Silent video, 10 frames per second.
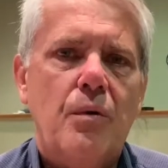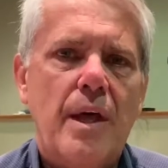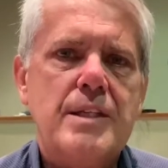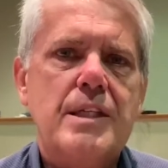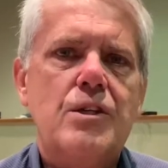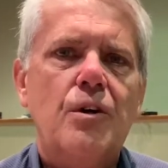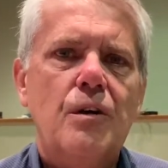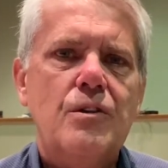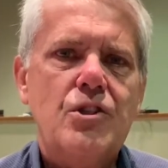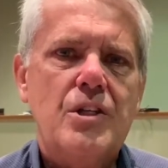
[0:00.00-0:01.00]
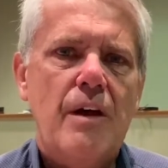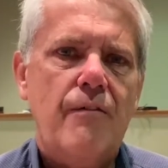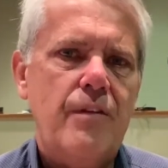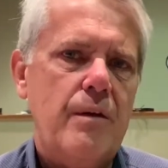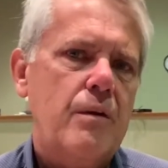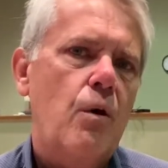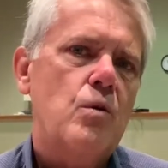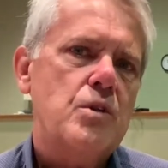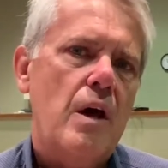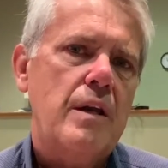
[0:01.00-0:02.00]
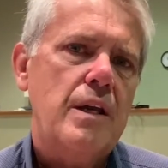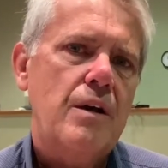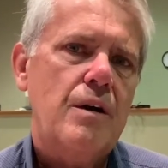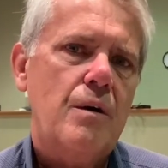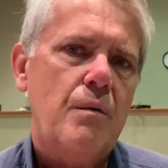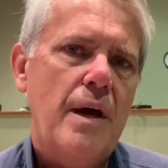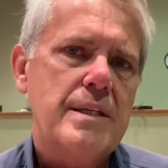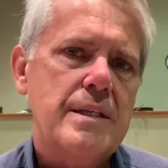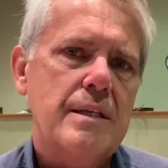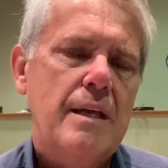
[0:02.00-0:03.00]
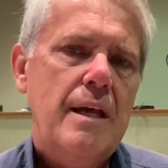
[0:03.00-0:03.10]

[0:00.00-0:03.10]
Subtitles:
That's eternal stuff that goes on here at Horizon,